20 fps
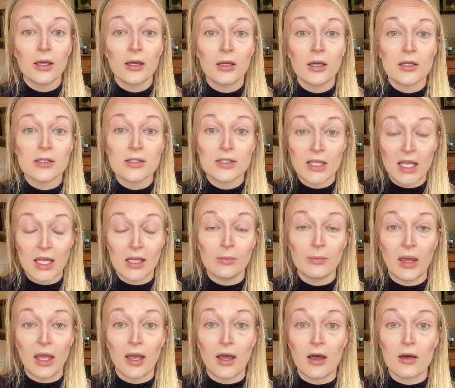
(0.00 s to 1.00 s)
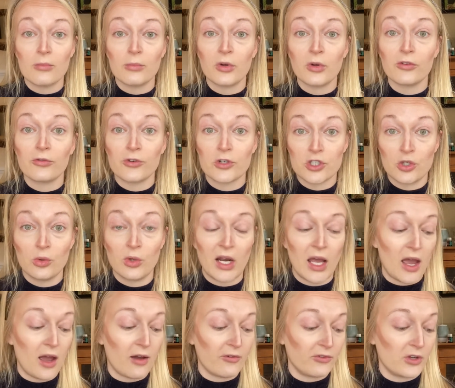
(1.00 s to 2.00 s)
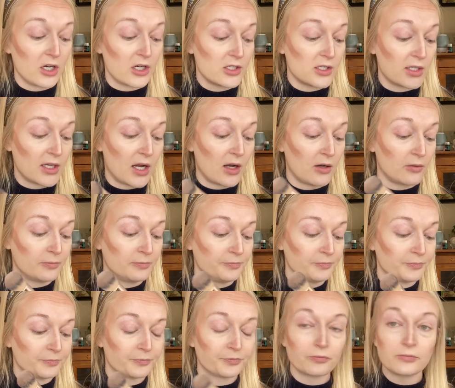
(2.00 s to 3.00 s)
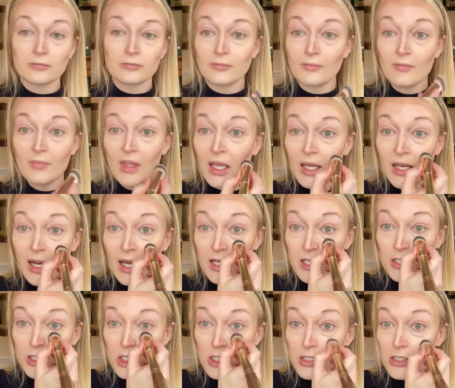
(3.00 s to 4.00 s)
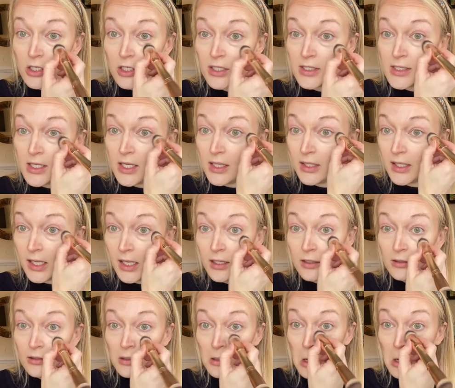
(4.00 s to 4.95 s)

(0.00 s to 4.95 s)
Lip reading: SEINT makeup for 2.5 years now. And I just started selling it